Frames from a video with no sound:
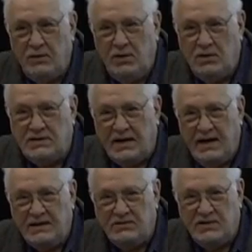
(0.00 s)
knows how to
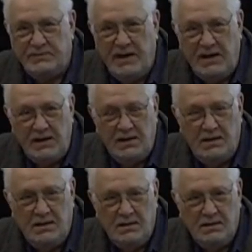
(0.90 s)
answer it is me.
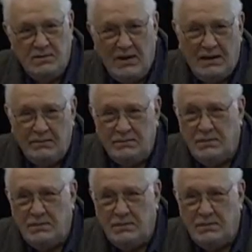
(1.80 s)
Well,